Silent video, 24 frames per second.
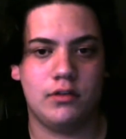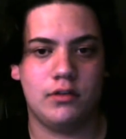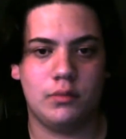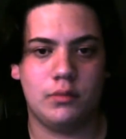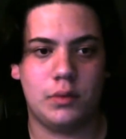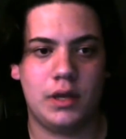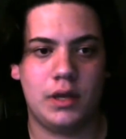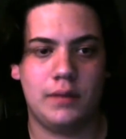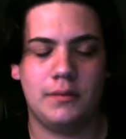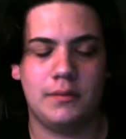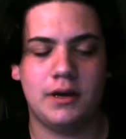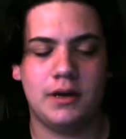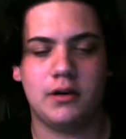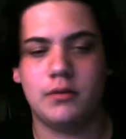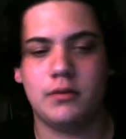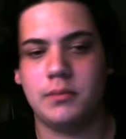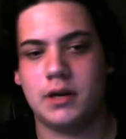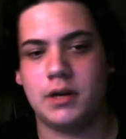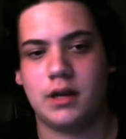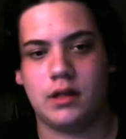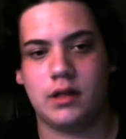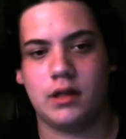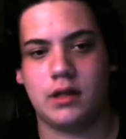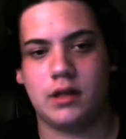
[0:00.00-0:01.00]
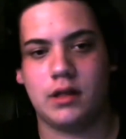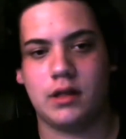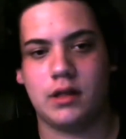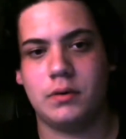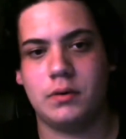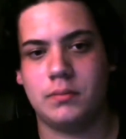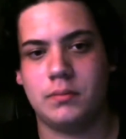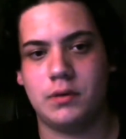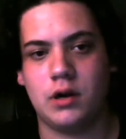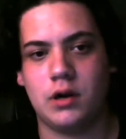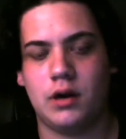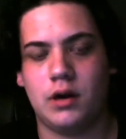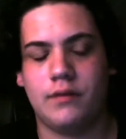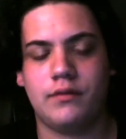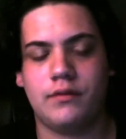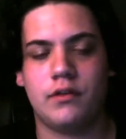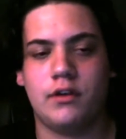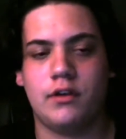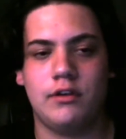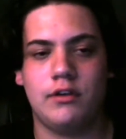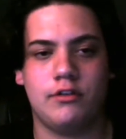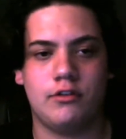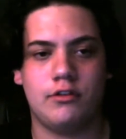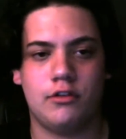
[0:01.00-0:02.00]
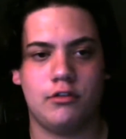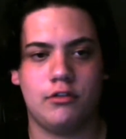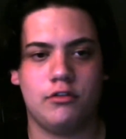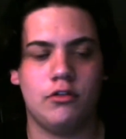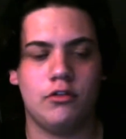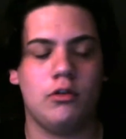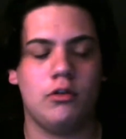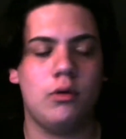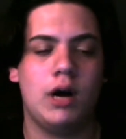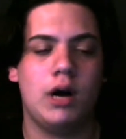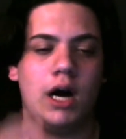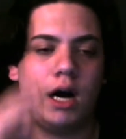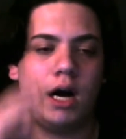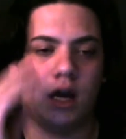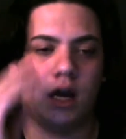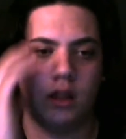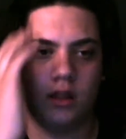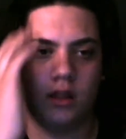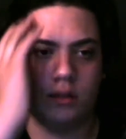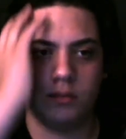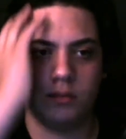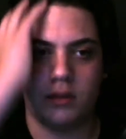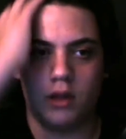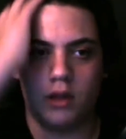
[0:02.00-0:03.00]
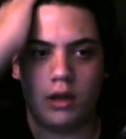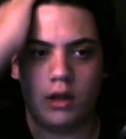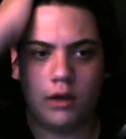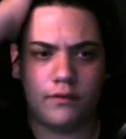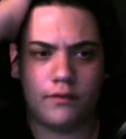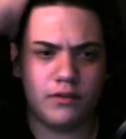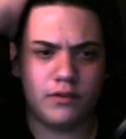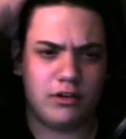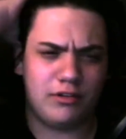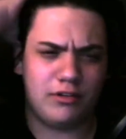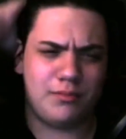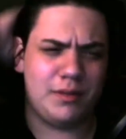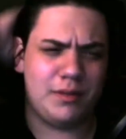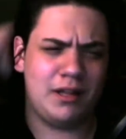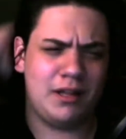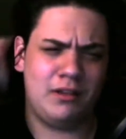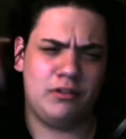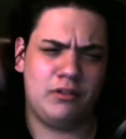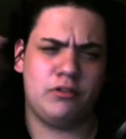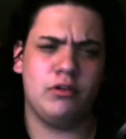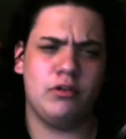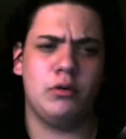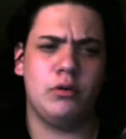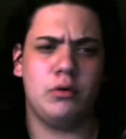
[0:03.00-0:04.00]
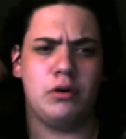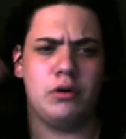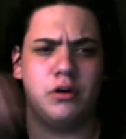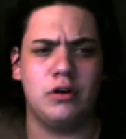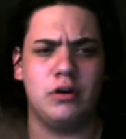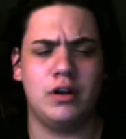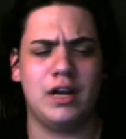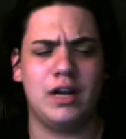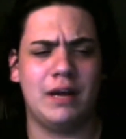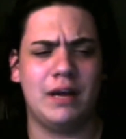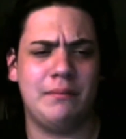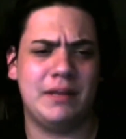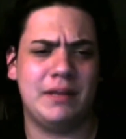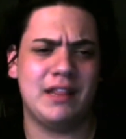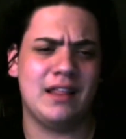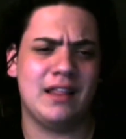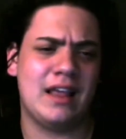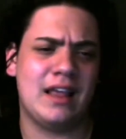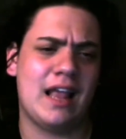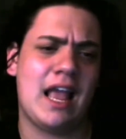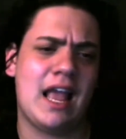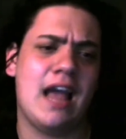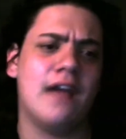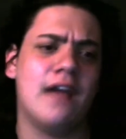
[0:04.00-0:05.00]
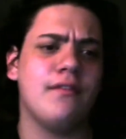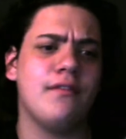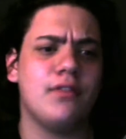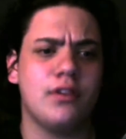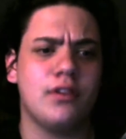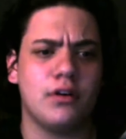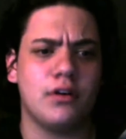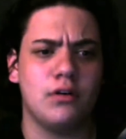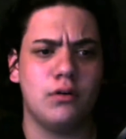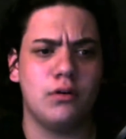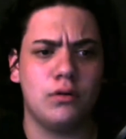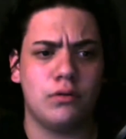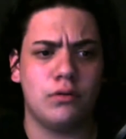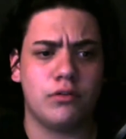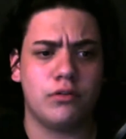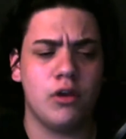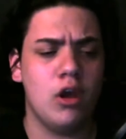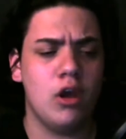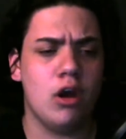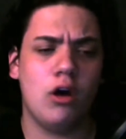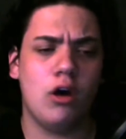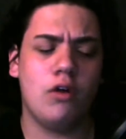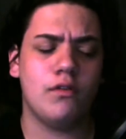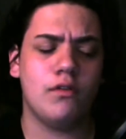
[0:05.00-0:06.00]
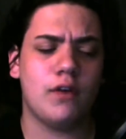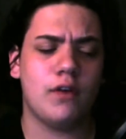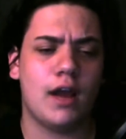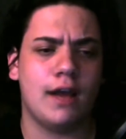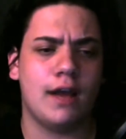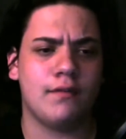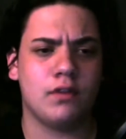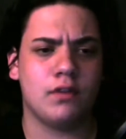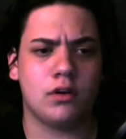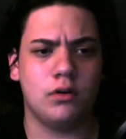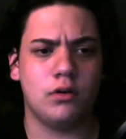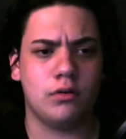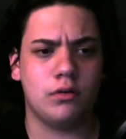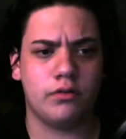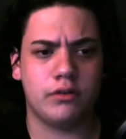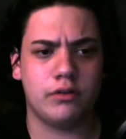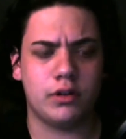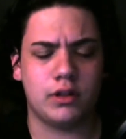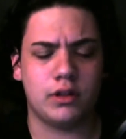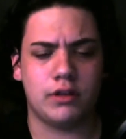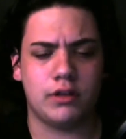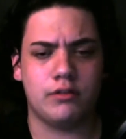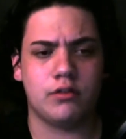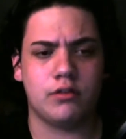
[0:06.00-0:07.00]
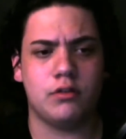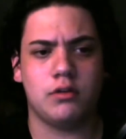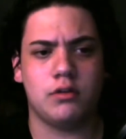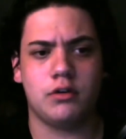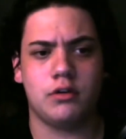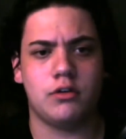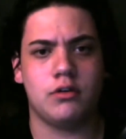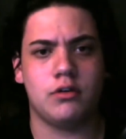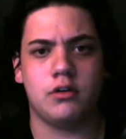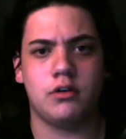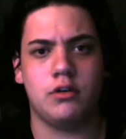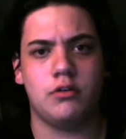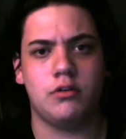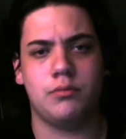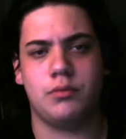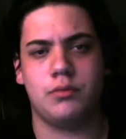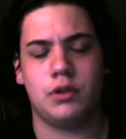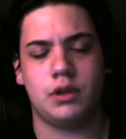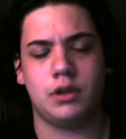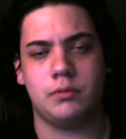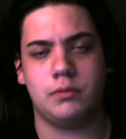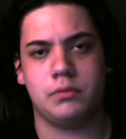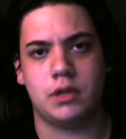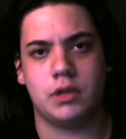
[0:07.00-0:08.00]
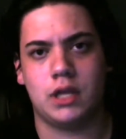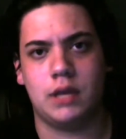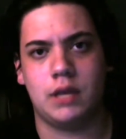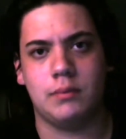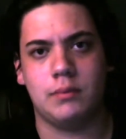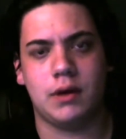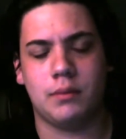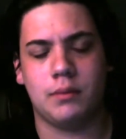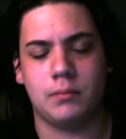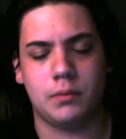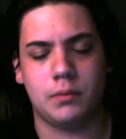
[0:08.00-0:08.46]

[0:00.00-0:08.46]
way better, but I think Bobrovsky's just so hot in the playoffs and he's been so good. I mean, like over half the goals that they scored, you couldn't really blame on